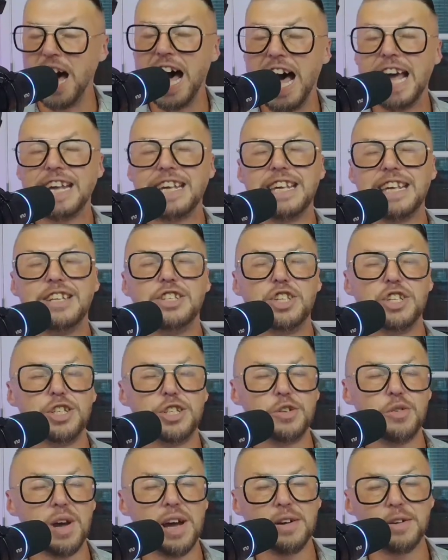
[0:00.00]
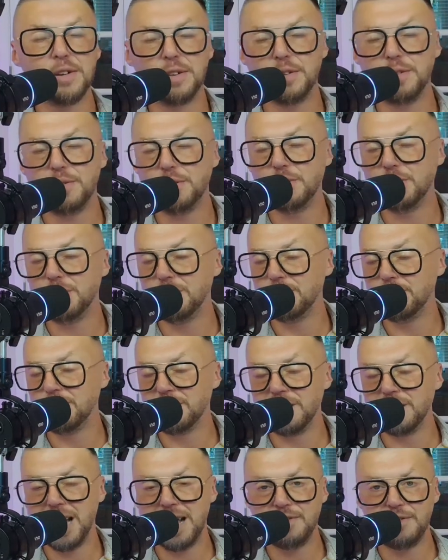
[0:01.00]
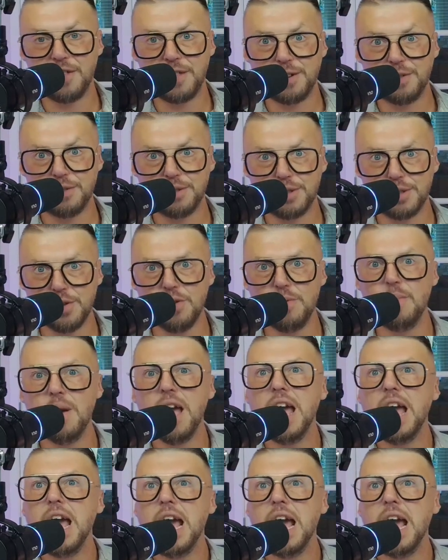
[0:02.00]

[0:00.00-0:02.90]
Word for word: I can teach you how to do live through Zoom.